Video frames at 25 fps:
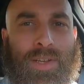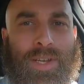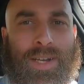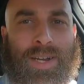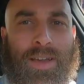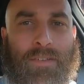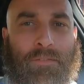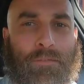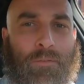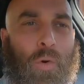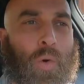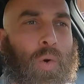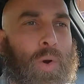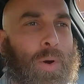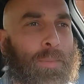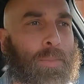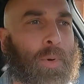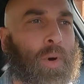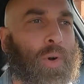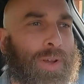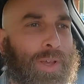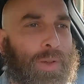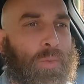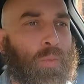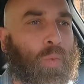looking at
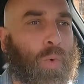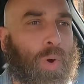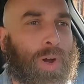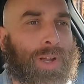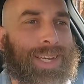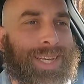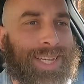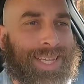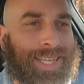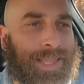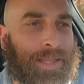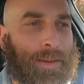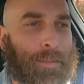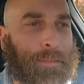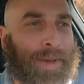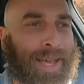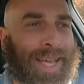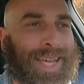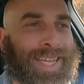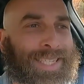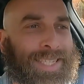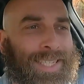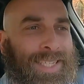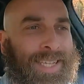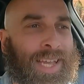4.1 in the
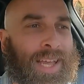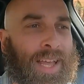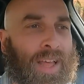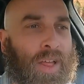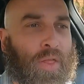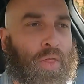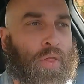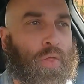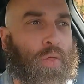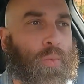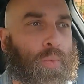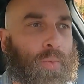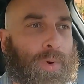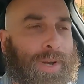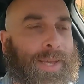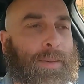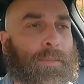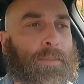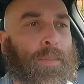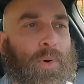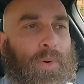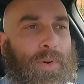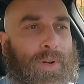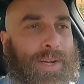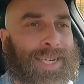base,
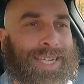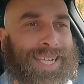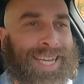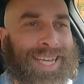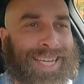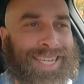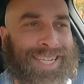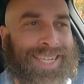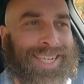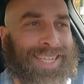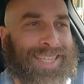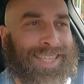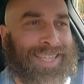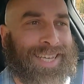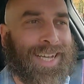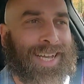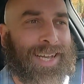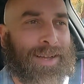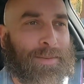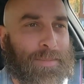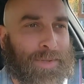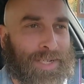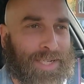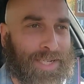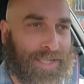3.8 in the
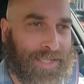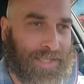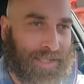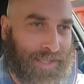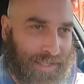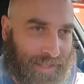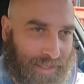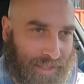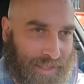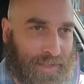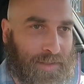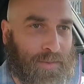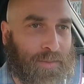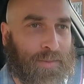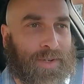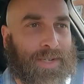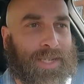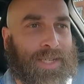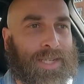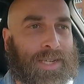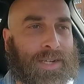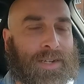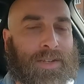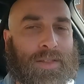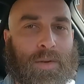competition, this
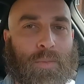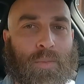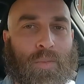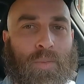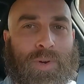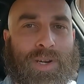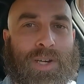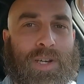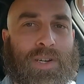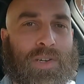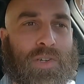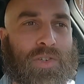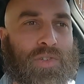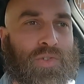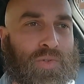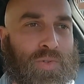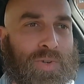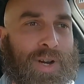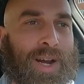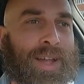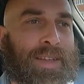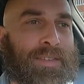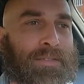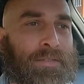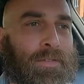one here, the rear
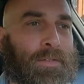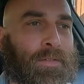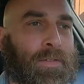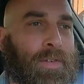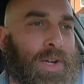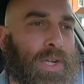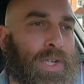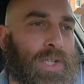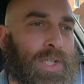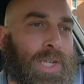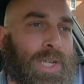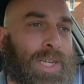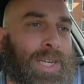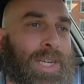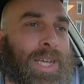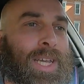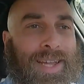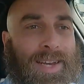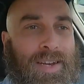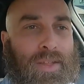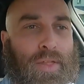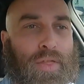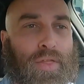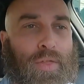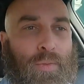drive version,
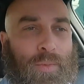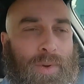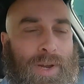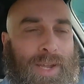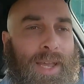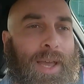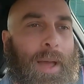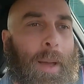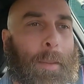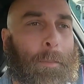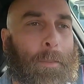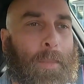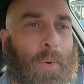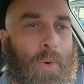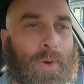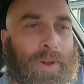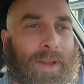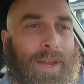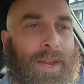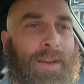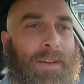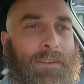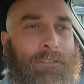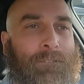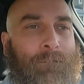and
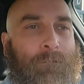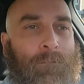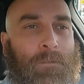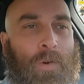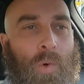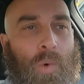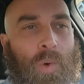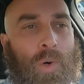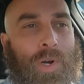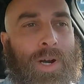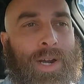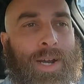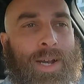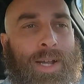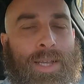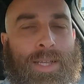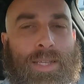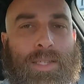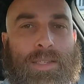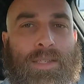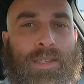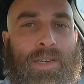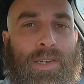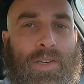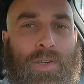
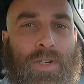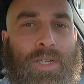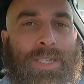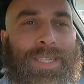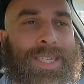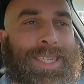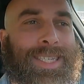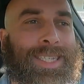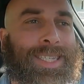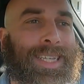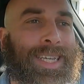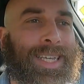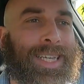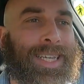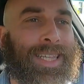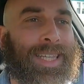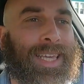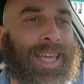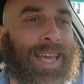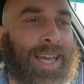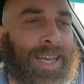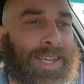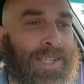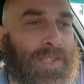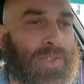3.4 0 to 60 in
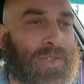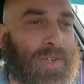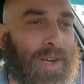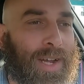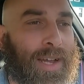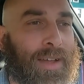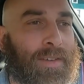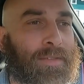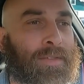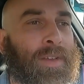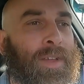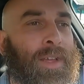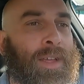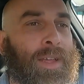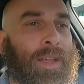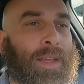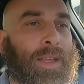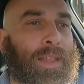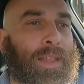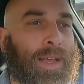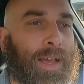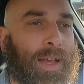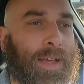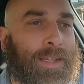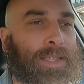the X drive.
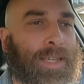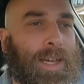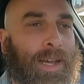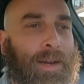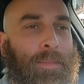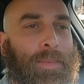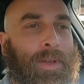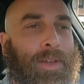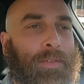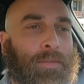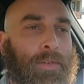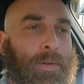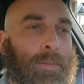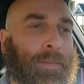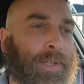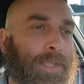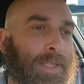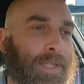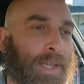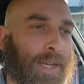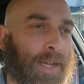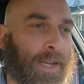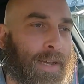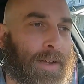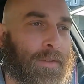That's got to be from a
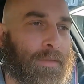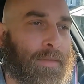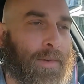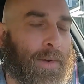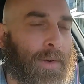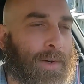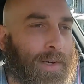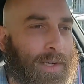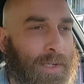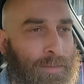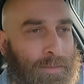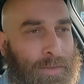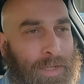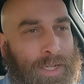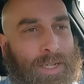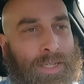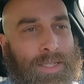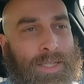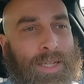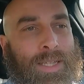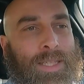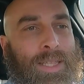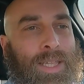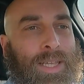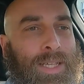dig, of course,
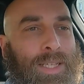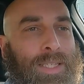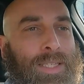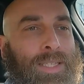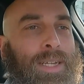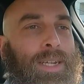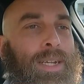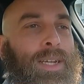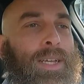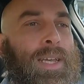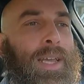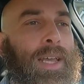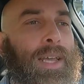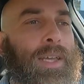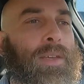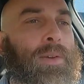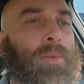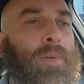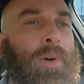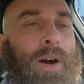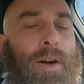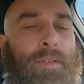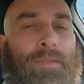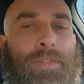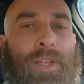because that thing is going to get
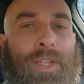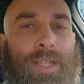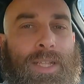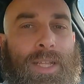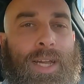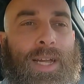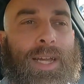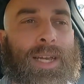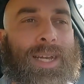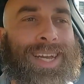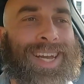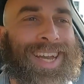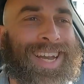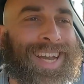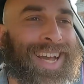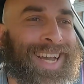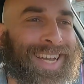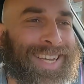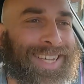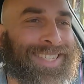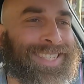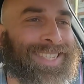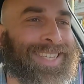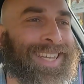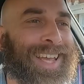you off the line
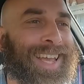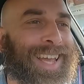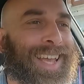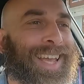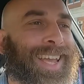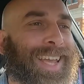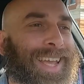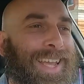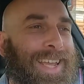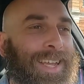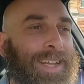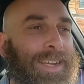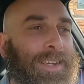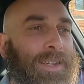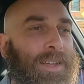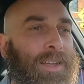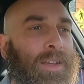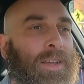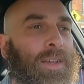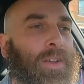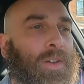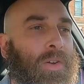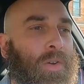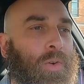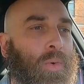nice and
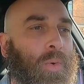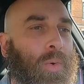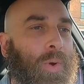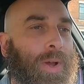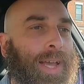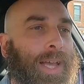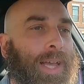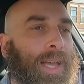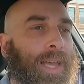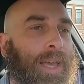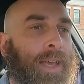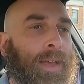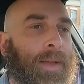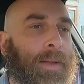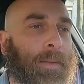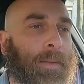quick.